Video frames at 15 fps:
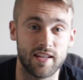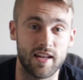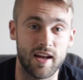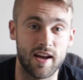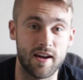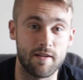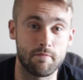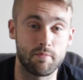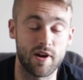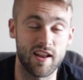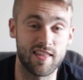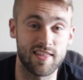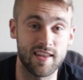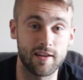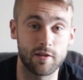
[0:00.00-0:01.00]
but
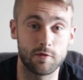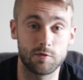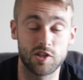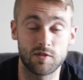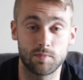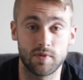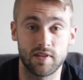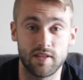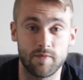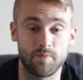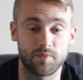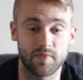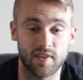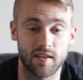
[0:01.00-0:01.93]
I think it would just be,